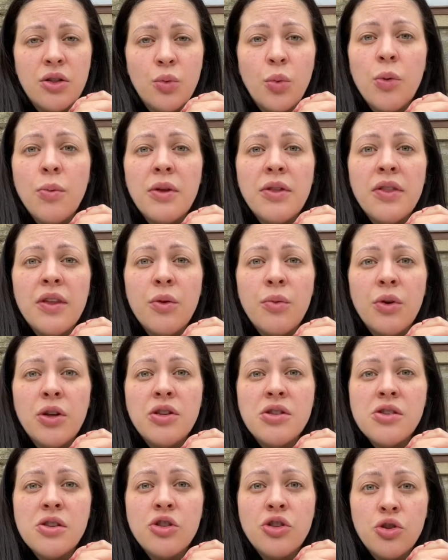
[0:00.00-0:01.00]
woman that
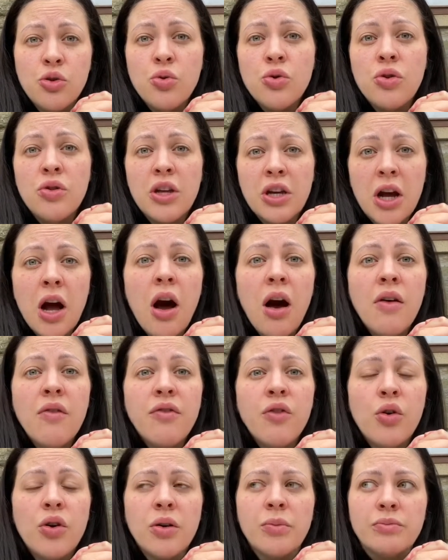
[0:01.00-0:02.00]
would do the cut
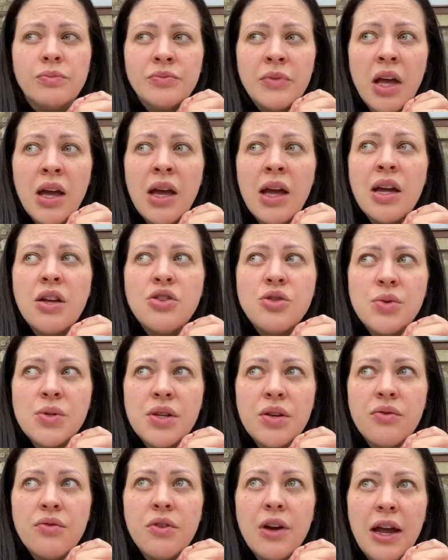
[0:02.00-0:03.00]
for him? And she was
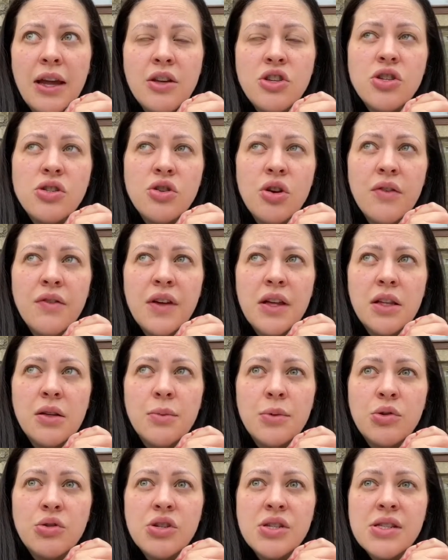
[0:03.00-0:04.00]
like, right, she's not
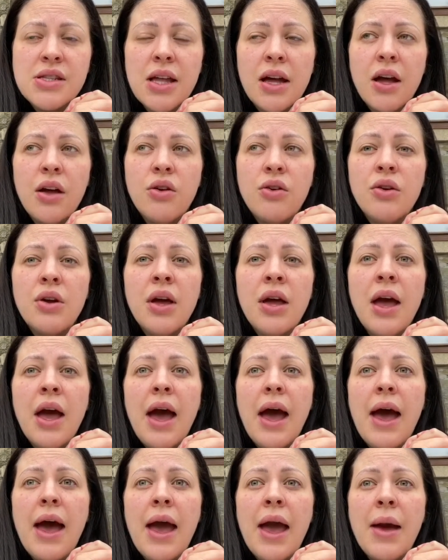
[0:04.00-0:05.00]
available just now.
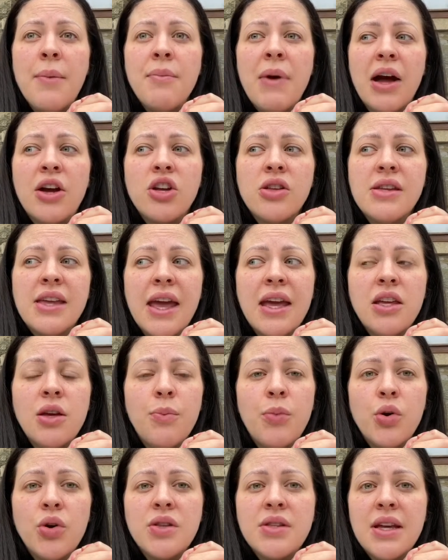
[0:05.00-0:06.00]
I could get you
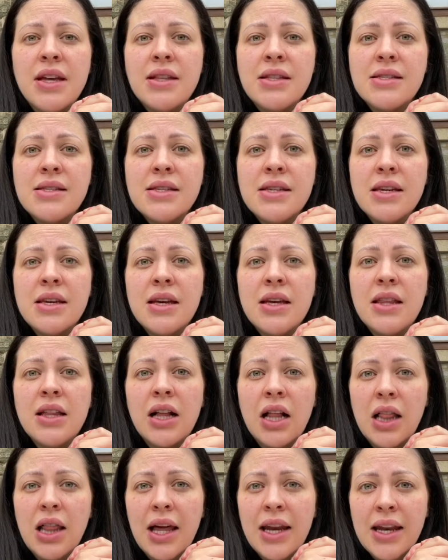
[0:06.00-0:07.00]
booked into the
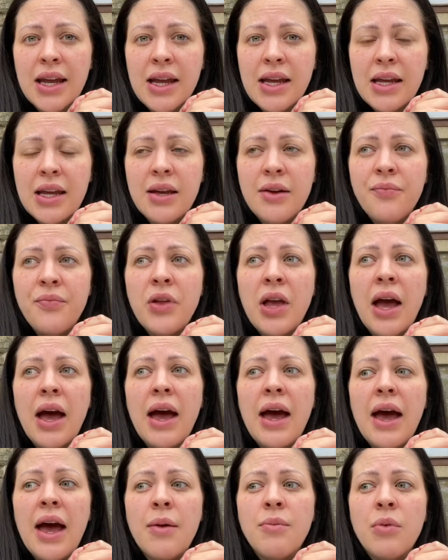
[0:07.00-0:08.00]
clinic.
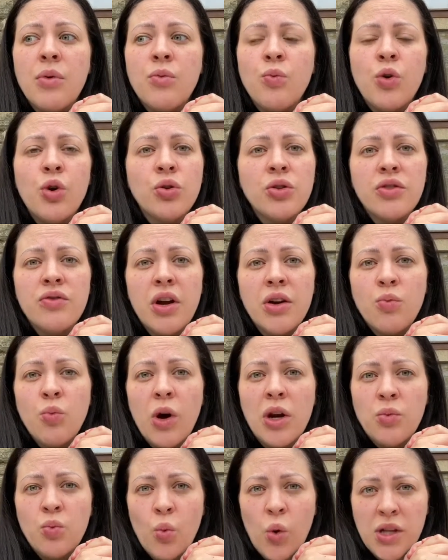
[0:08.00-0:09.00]
We only run
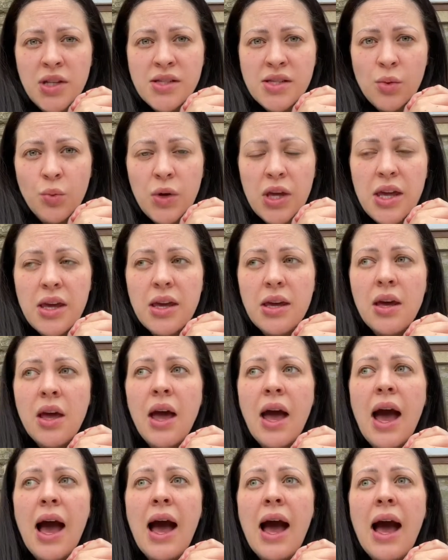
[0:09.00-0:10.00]
one once a week,
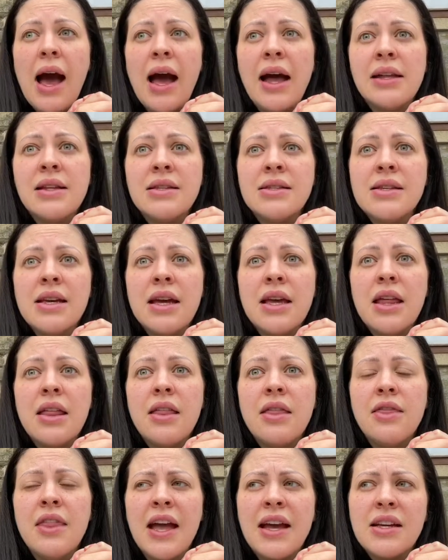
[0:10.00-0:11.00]
and
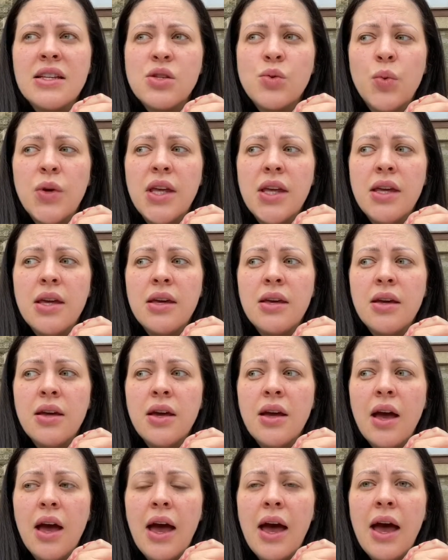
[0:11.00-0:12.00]
next week
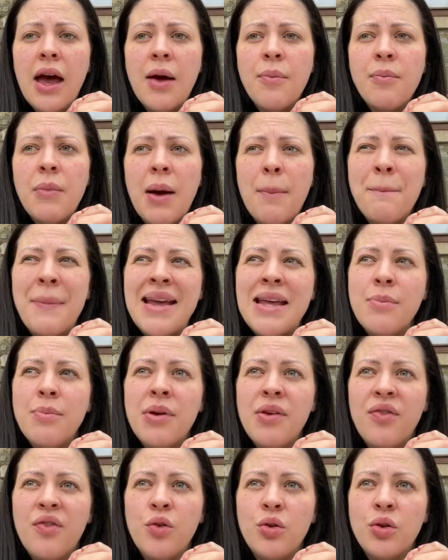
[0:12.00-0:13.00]
might be
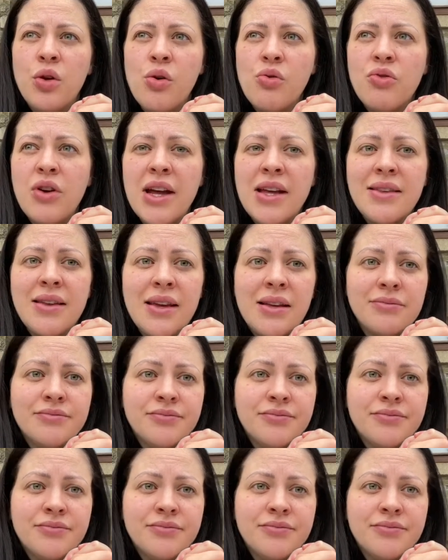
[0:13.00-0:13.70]
full already.